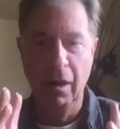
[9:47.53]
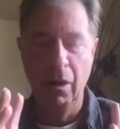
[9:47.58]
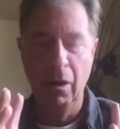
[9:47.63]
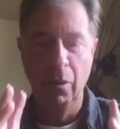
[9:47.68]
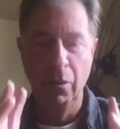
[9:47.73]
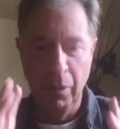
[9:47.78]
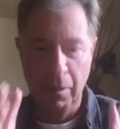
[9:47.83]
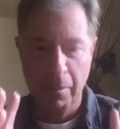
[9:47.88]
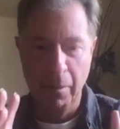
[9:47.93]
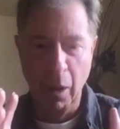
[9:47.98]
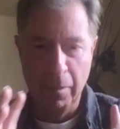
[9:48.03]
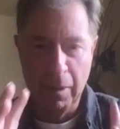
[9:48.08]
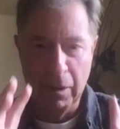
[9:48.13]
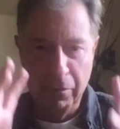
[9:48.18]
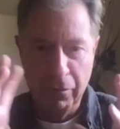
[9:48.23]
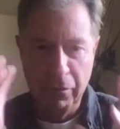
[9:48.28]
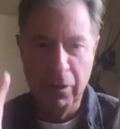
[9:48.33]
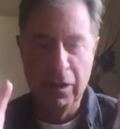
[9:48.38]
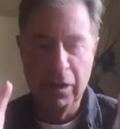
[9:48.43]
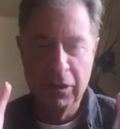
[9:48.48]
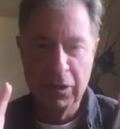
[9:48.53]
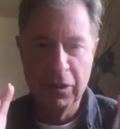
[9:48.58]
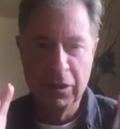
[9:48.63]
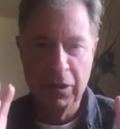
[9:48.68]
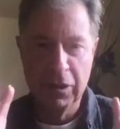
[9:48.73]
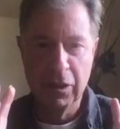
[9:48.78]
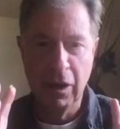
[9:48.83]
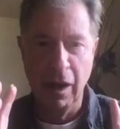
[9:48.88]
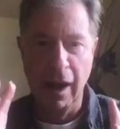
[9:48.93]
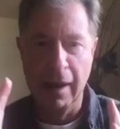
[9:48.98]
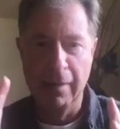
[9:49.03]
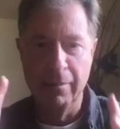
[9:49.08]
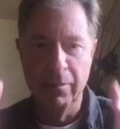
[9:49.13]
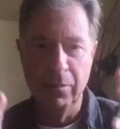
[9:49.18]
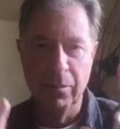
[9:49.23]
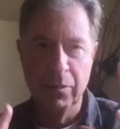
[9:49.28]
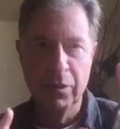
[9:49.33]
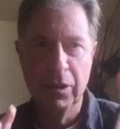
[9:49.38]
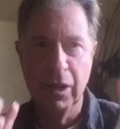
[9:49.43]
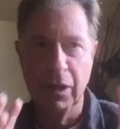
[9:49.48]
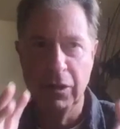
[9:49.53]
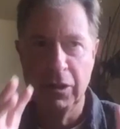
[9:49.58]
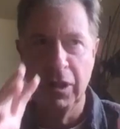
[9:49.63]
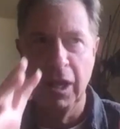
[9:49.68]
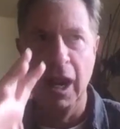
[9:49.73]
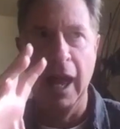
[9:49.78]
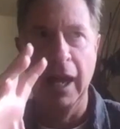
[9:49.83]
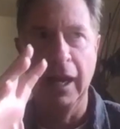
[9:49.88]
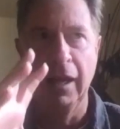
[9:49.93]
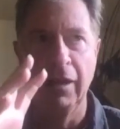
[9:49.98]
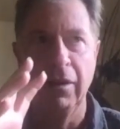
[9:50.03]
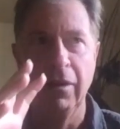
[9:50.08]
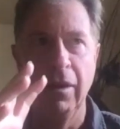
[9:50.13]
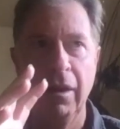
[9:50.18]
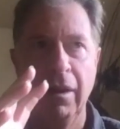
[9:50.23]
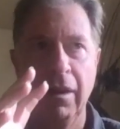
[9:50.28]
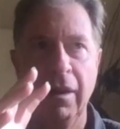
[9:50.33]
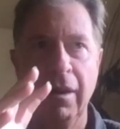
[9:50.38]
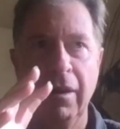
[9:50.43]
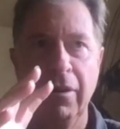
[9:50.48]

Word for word: oh, the moment freezes in time such that I can